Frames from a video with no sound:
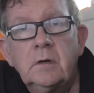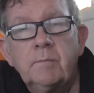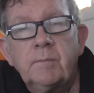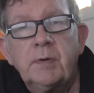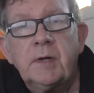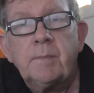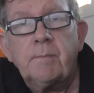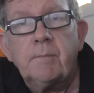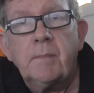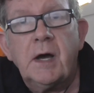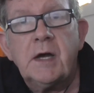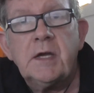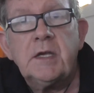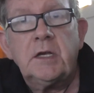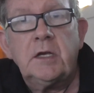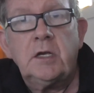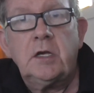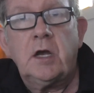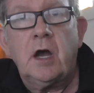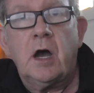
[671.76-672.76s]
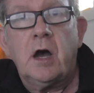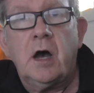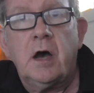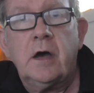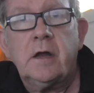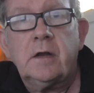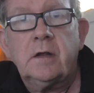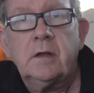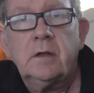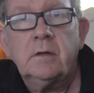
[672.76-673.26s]
But my
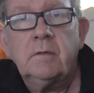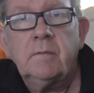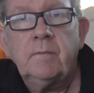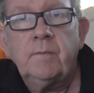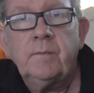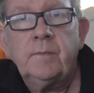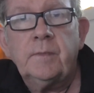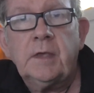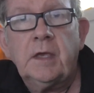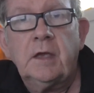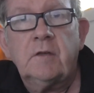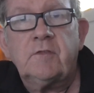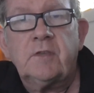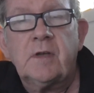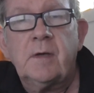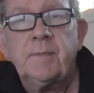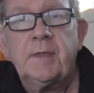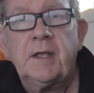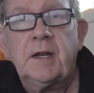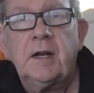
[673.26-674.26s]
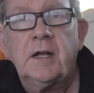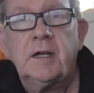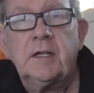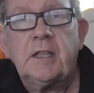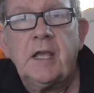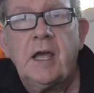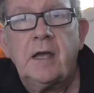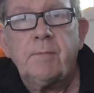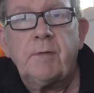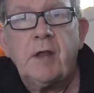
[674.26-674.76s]
God, if something like
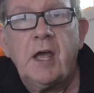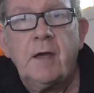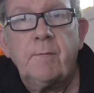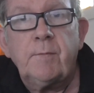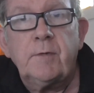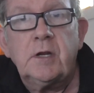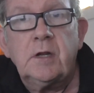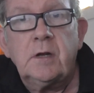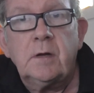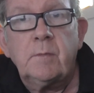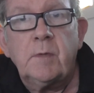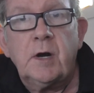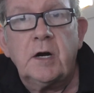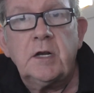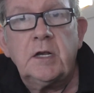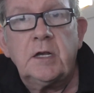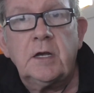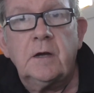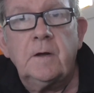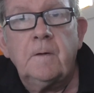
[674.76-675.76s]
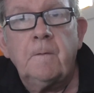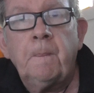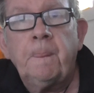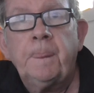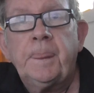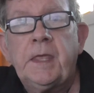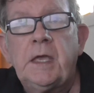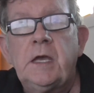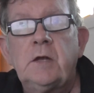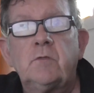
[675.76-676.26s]
that happened in America,
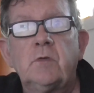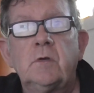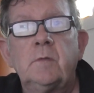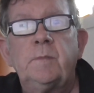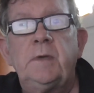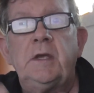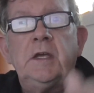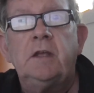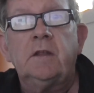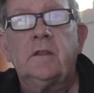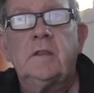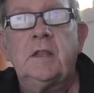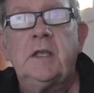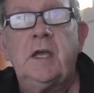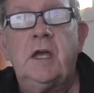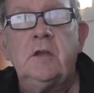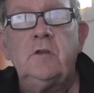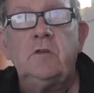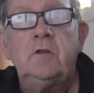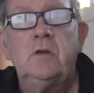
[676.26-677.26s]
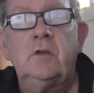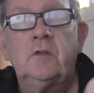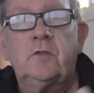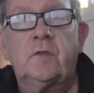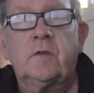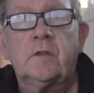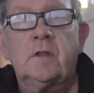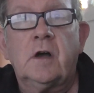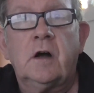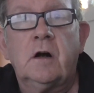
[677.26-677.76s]
it would be their news
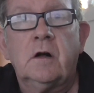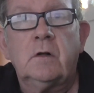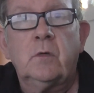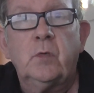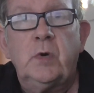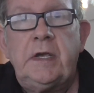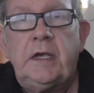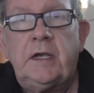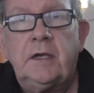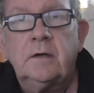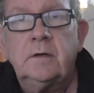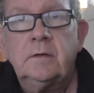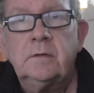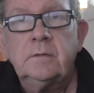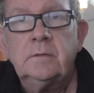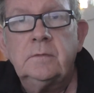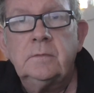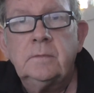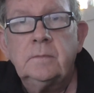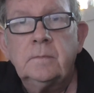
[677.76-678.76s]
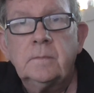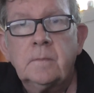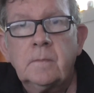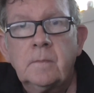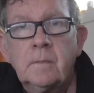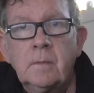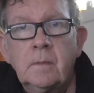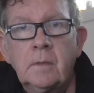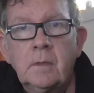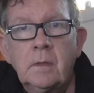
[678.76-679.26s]
for the whole week.
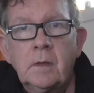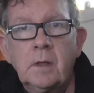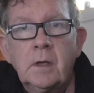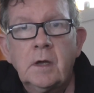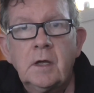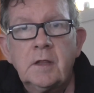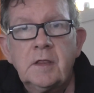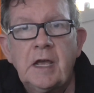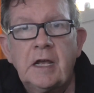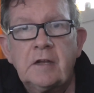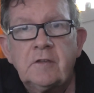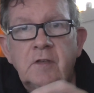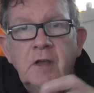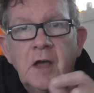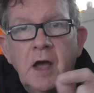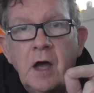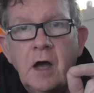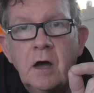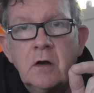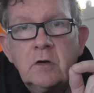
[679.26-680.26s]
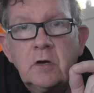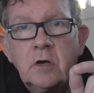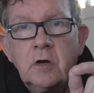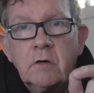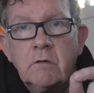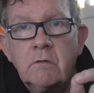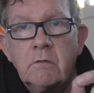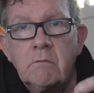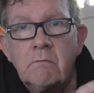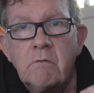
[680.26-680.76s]
That's how
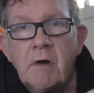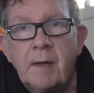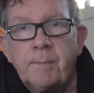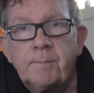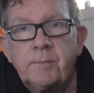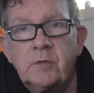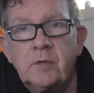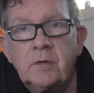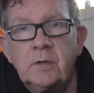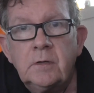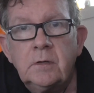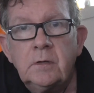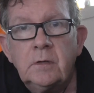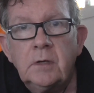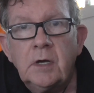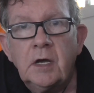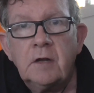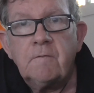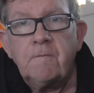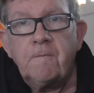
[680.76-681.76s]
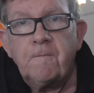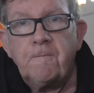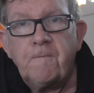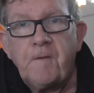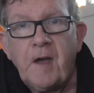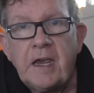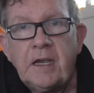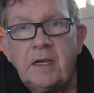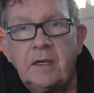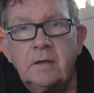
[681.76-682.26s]
corrupt and
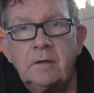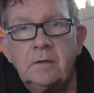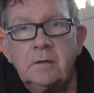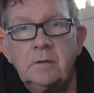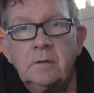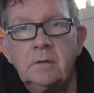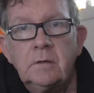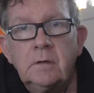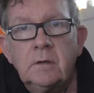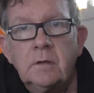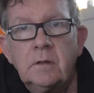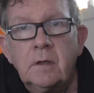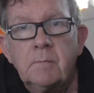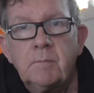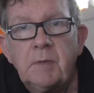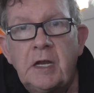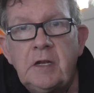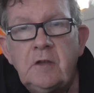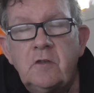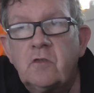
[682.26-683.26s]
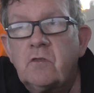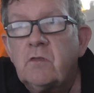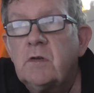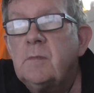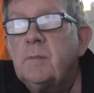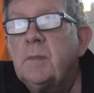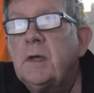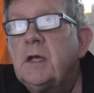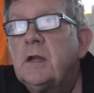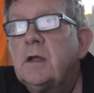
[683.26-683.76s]
fake the
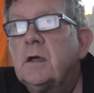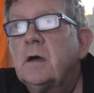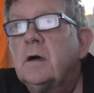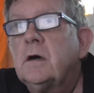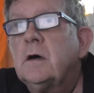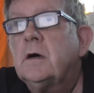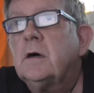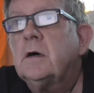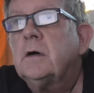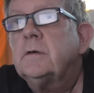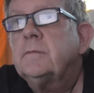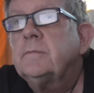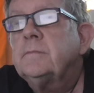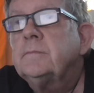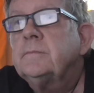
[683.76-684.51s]
mainstream media are.